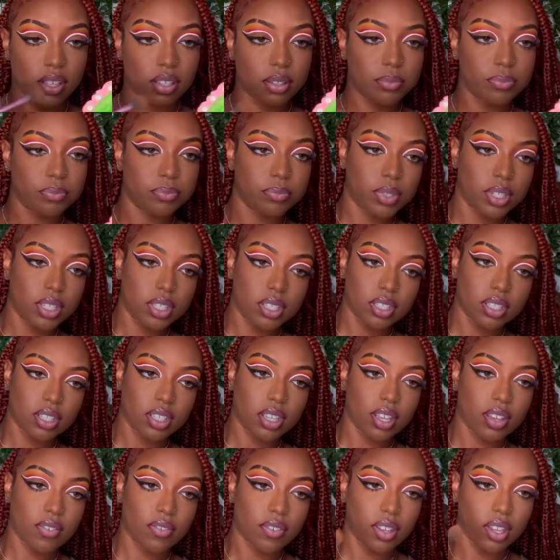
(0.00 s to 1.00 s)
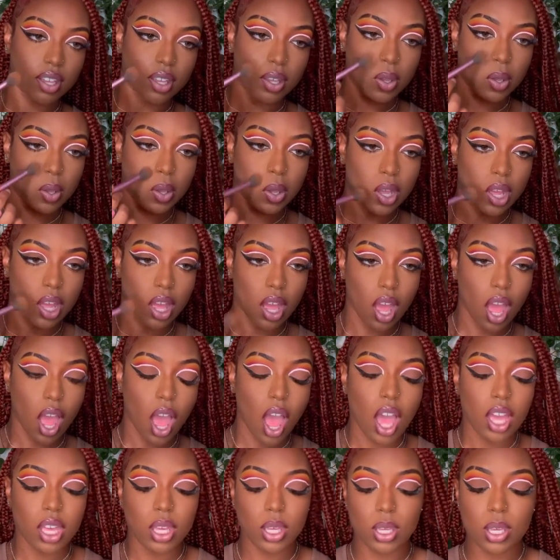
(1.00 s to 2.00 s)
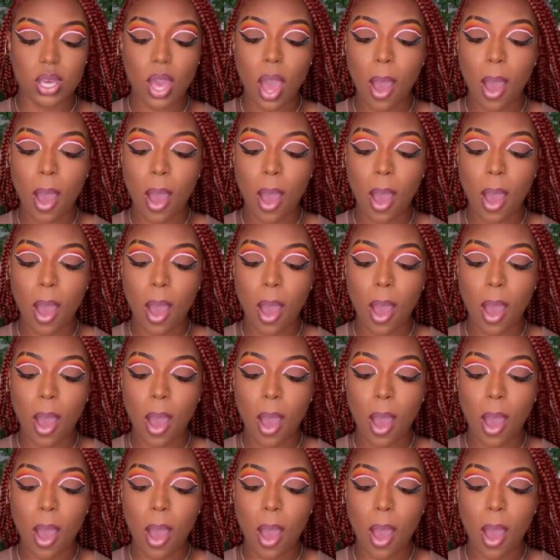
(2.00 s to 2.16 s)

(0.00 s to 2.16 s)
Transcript: Get my shells on the beat.